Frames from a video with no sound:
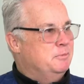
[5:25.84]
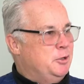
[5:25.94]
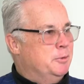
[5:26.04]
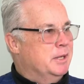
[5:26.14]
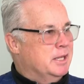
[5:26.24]

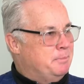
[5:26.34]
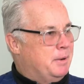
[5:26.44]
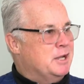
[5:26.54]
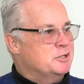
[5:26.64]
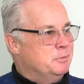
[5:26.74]
humanly
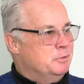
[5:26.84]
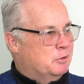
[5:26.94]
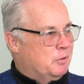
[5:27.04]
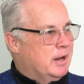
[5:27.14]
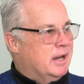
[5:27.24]

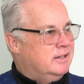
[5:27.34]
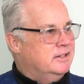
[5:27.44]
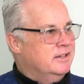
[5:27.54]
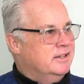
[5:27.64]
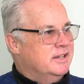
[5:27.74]
possible
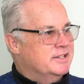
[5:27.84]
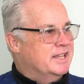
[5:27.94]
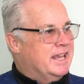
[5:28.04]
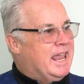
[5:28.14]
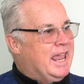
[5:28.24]
correct mm-hmm. as
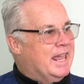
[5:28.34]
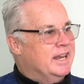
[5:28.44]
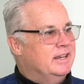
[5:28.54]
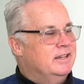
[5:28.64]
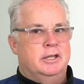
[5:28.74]
they
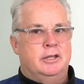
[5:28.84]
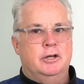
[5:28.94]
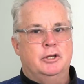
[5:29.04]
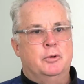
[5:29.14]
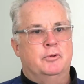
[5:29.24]
can.
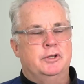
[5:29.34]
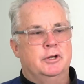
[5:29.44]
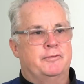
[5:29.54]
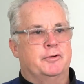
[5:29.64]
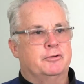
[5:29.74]
You know, you you
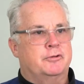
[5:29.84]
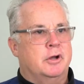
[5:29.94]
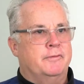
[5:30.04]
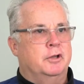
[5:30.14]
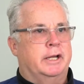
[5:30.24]
know, first
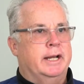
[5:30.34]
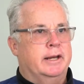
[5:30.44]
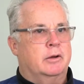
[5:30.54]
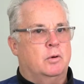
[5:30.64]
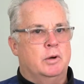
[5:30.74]
off, looking
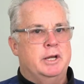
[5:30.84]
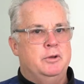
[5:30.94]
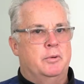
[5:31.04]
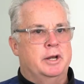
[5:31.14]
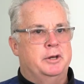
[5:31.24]
at a coin,
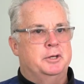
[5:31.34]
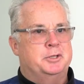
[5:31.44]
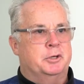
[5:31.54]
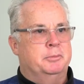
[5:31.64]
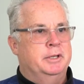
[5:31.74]
you want to
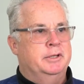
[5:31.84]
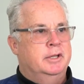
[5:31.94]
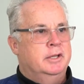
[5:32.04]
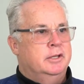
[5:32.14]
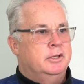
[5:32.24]
determine,
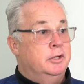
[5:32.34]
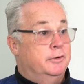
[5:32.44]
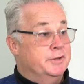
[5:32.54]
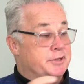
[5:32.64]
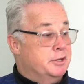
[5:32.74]
you know,
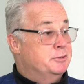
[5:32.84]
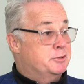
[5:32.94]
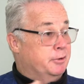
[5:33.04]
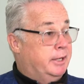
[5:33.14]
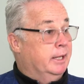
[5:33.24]
if it's
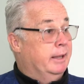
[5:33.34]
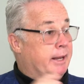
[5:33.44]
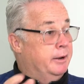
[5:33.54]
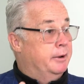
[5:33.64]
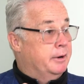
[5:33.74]

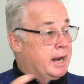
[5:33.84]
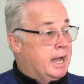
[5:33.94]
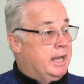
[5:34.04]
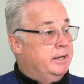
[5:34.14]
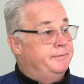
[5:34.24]
uncirculated or
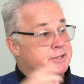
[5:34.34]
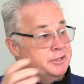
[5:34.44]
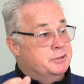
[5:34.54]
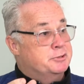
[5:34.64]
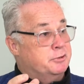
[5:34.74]
not. And if it's
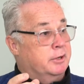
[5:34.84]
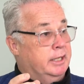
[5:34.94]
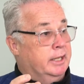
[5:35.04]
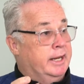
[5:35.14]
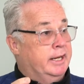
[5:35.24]

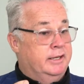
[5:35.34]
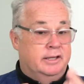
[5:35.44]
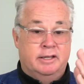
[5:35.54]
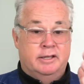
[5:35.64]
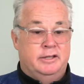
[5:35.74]

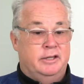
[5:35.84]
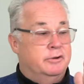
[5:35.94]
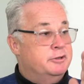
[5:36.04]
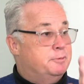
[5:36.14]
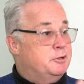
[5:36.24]
uncirculated, you
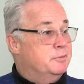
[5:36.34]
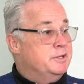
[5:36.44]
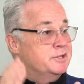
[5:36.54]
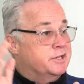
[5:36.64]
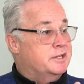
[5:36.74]
know, it's
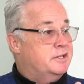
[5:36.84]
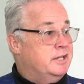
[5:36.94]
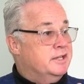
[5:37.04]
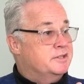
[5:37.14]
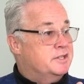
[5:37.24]
between
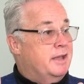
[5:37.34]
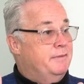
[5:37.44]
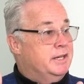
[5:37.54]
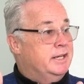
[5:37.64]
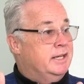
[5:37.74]
60 and
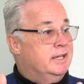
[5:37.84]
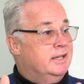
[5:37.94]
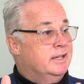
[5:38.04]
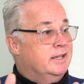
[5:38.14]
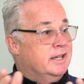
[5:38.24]
70
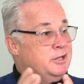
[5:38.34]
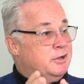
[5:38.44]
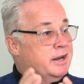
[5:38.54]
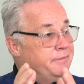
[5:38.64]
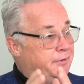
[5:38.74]
and
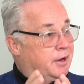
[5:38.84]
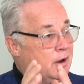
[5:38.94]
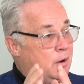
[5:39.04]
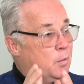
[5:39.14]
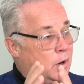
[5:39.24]
you got to
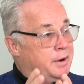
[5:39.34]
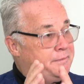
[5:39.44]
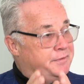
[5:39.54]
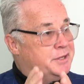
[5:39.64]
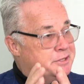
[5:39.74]
figure out where
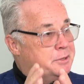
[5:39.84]
it fits the